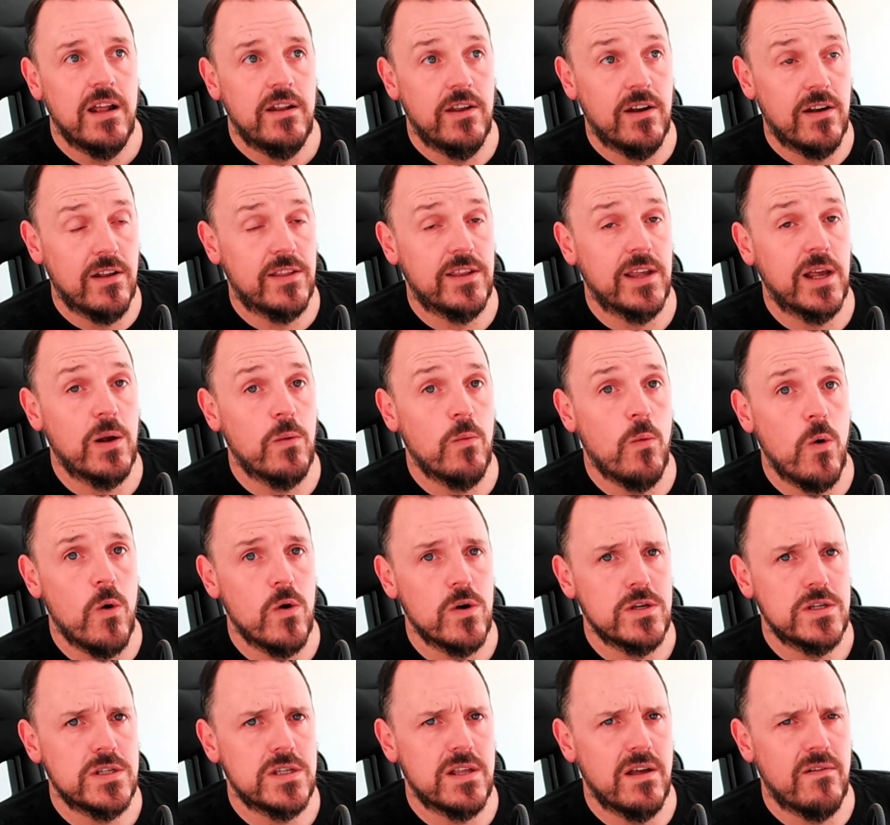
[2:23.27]
The other thing
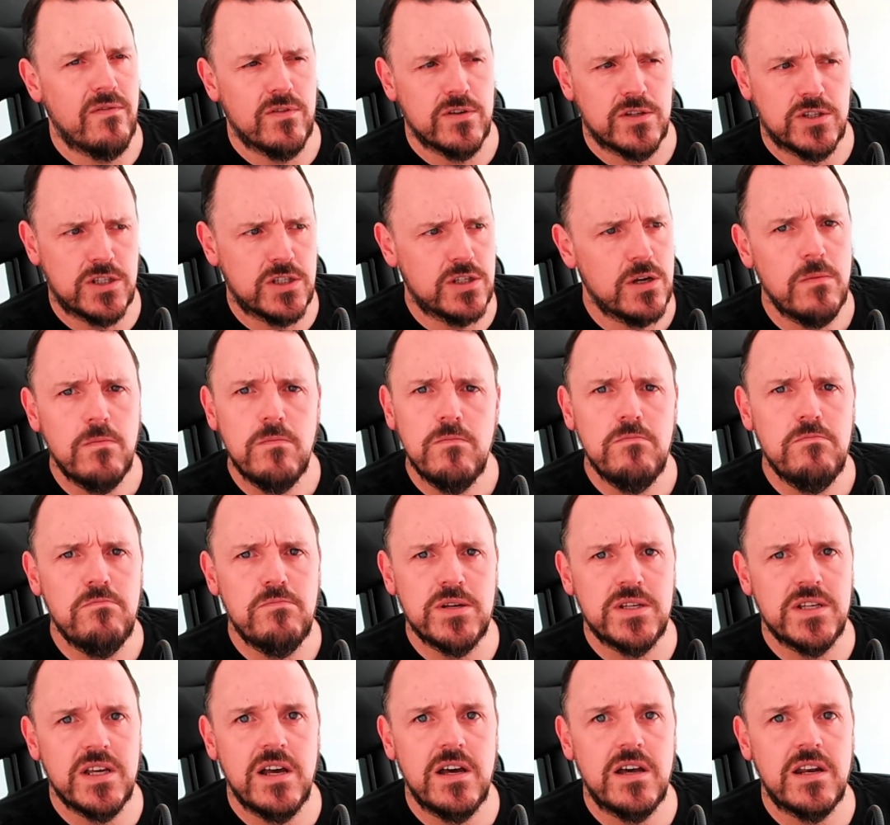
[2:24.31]
was that for some
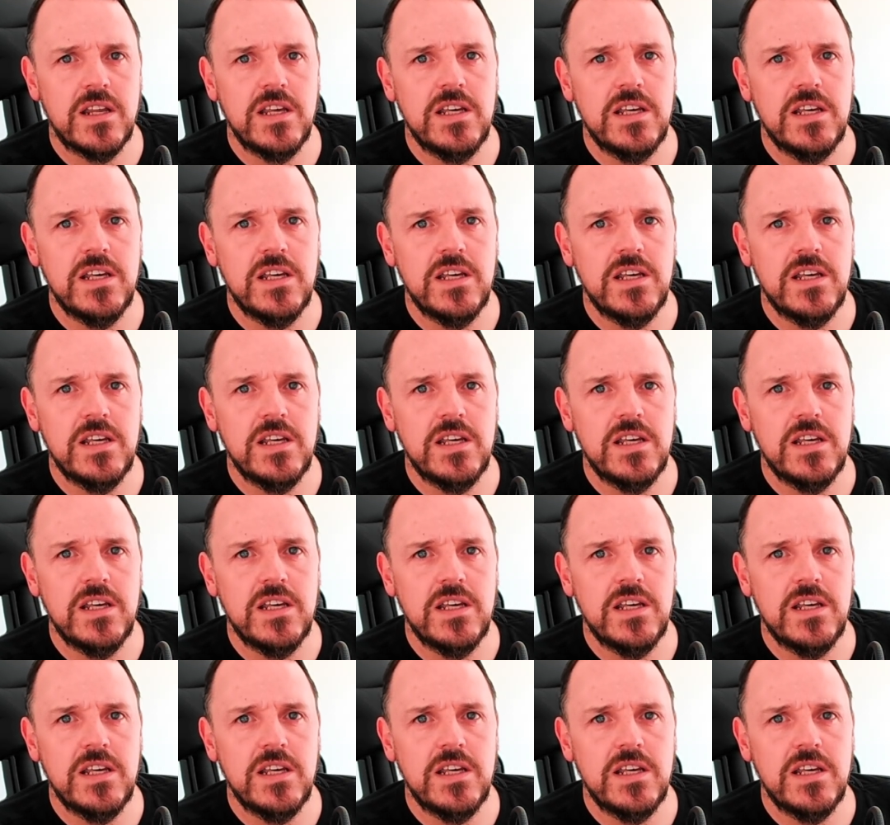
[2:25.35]
bizarre